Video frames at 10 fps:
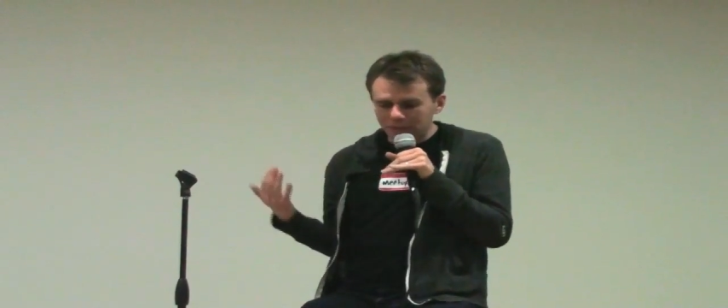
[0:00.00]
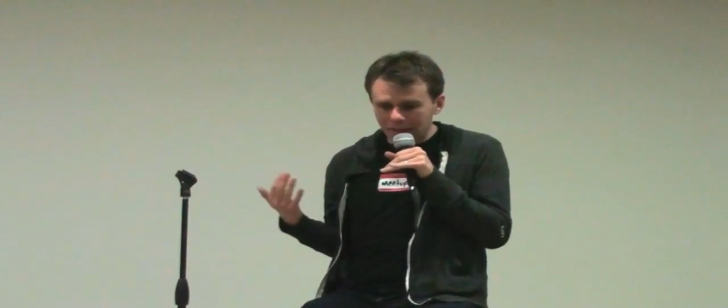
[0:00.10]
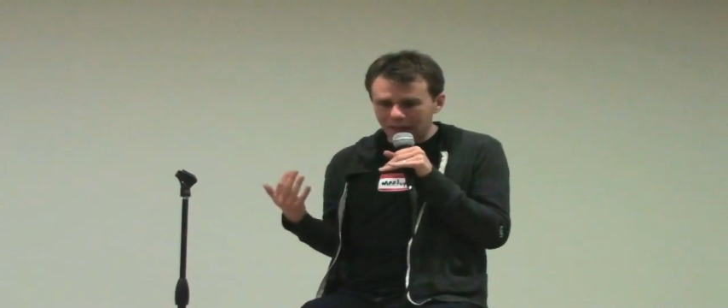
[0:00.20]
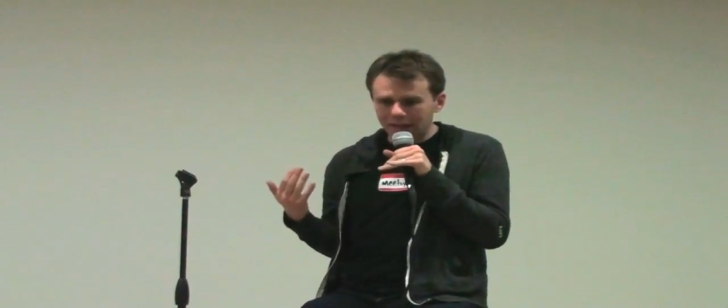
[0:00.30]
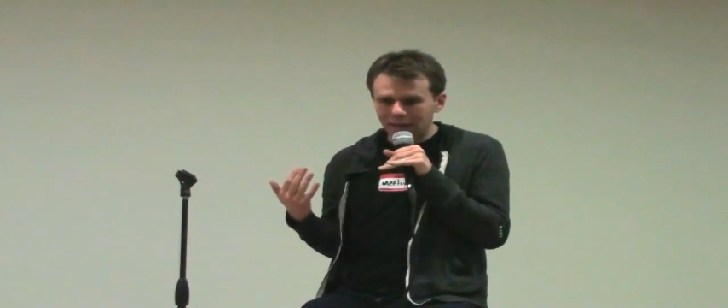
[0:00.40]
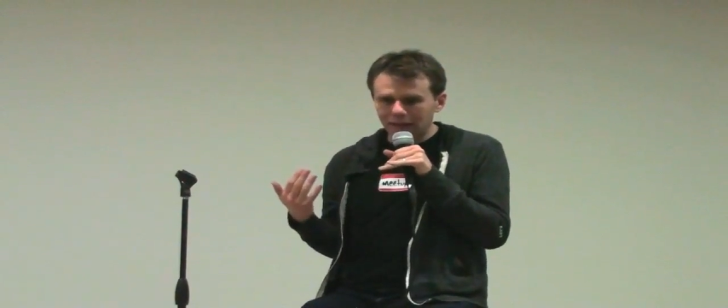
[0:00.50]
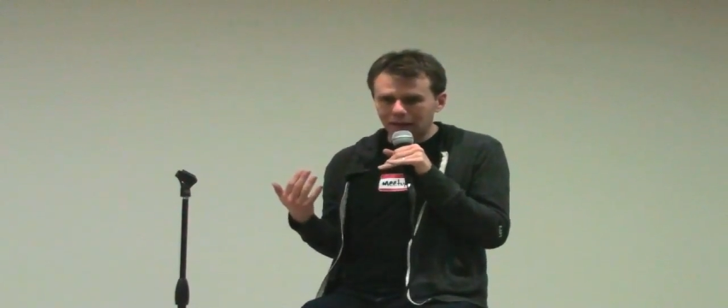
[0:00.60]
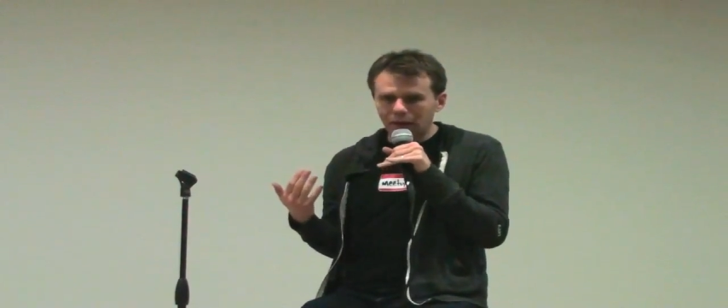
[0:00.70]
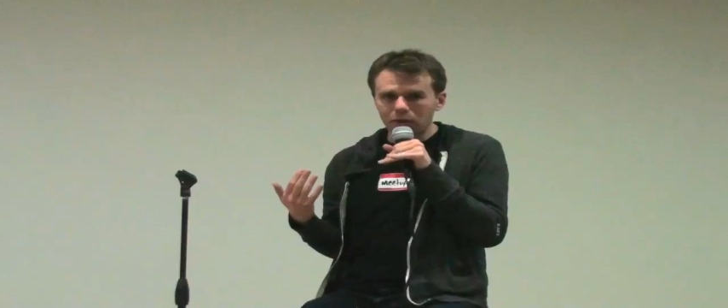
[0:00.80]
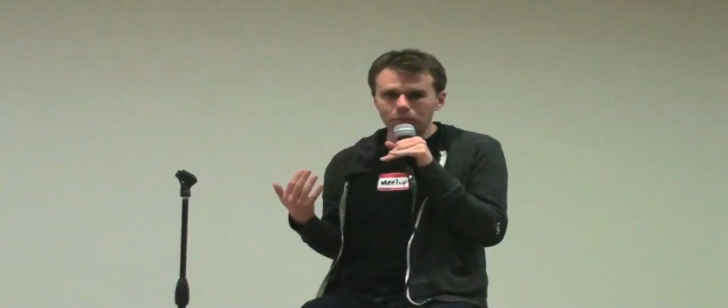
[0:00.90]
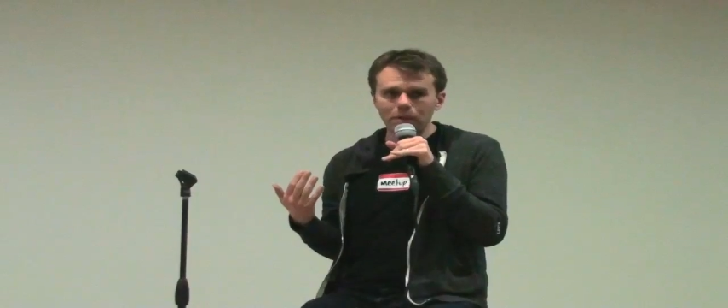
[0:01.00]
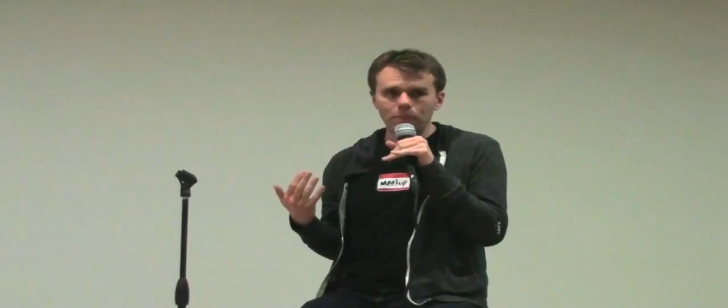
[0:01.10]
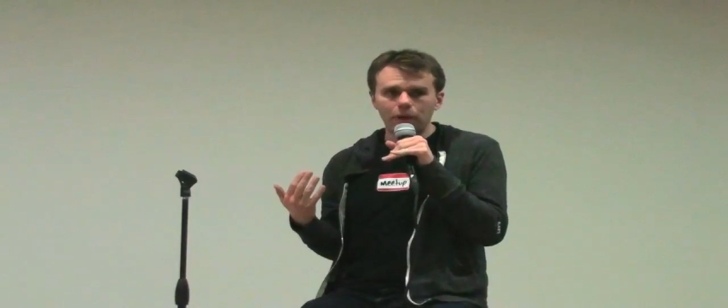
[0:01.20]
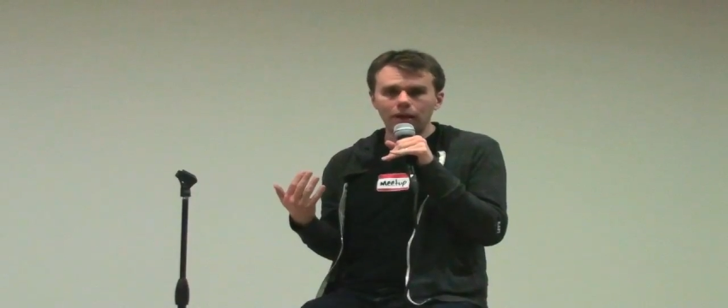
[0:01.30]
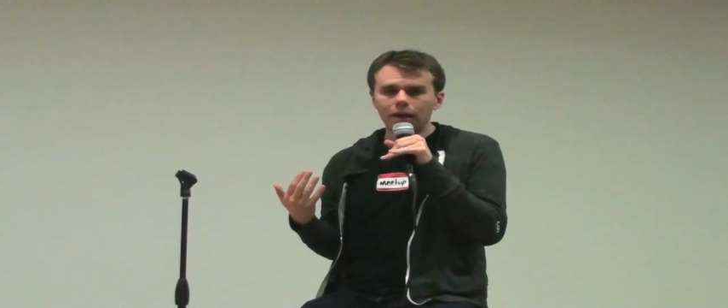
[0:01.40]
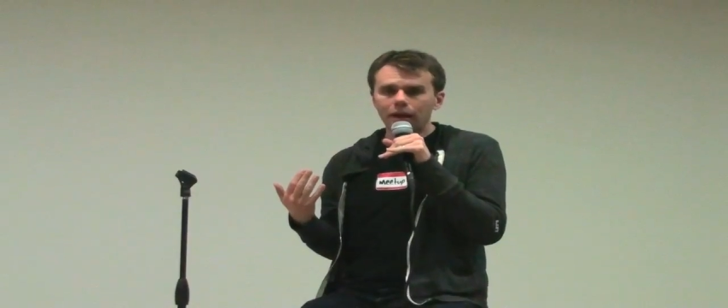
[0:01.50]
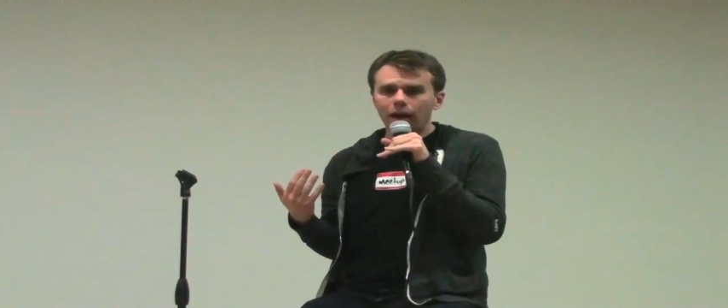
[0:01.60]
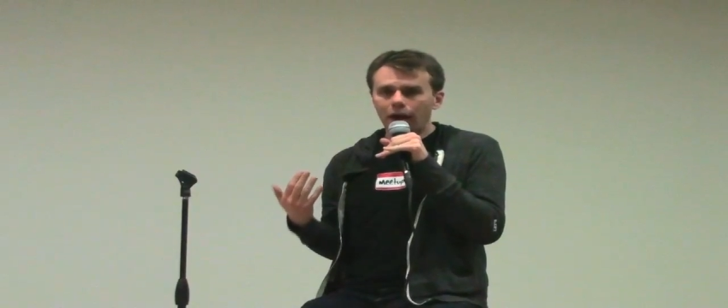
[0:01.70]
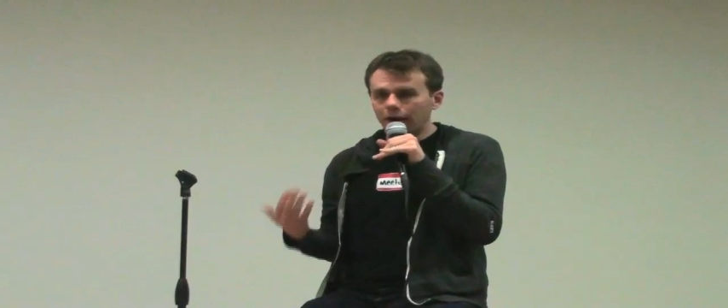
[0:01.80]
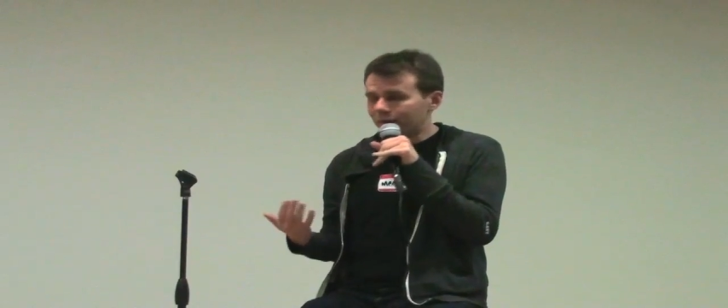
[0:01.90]
to the idea that other people
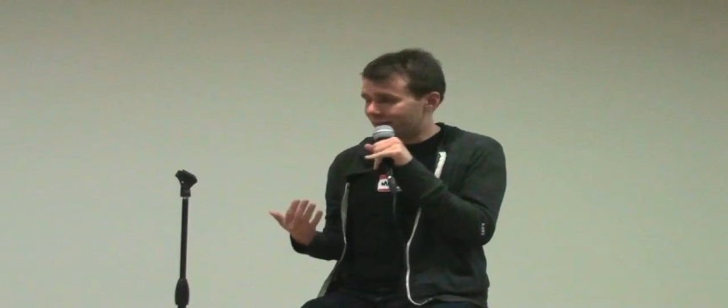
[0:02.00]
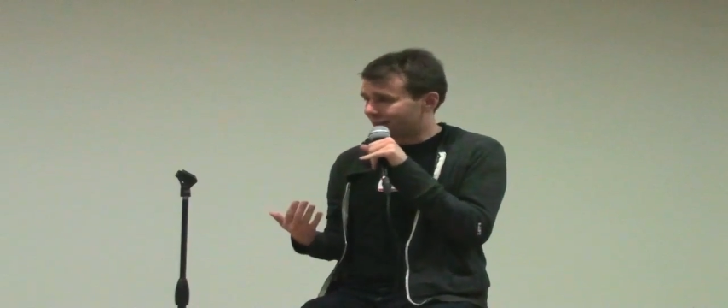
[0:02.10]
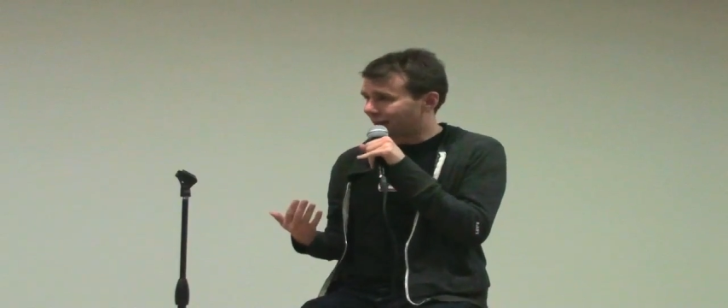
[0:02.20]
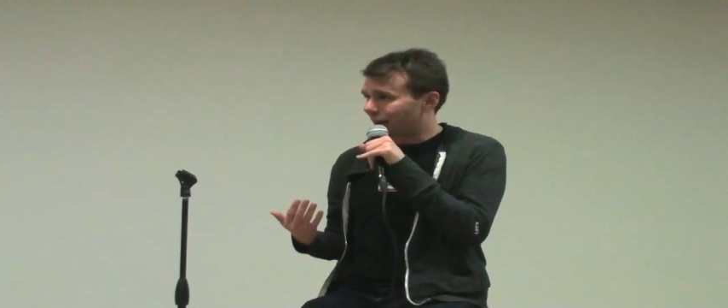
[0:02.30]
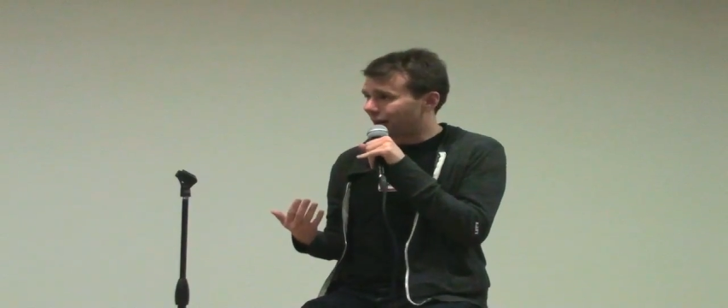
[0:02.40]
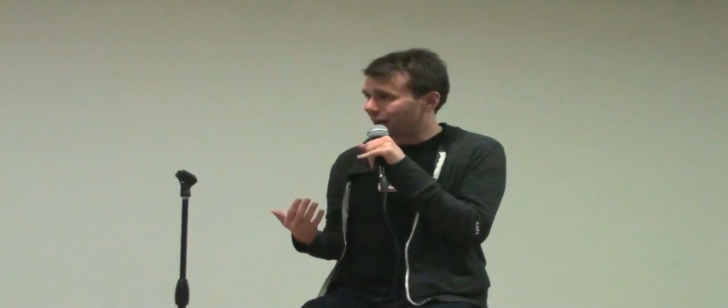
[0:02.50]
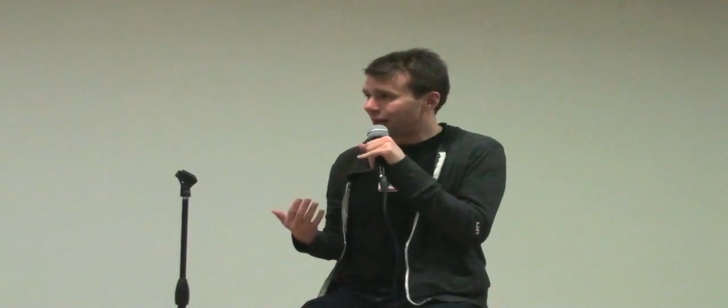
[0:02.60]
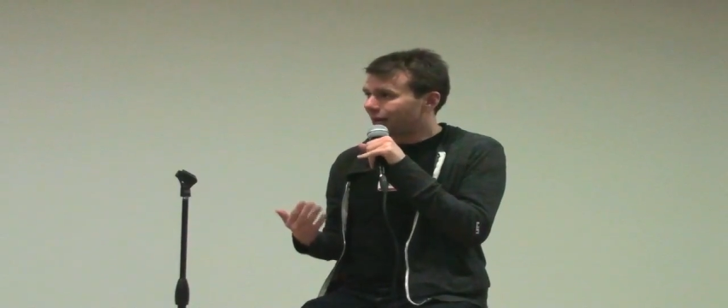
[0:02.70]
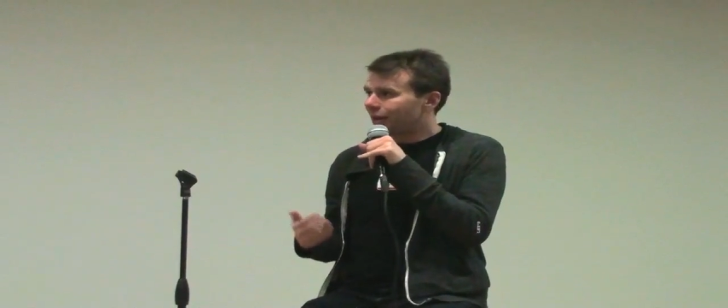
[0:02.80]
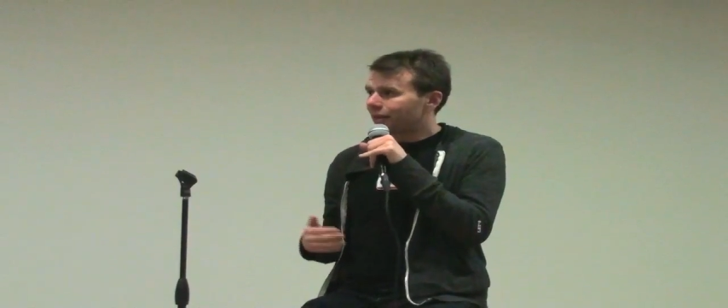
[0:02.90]
aren't scary,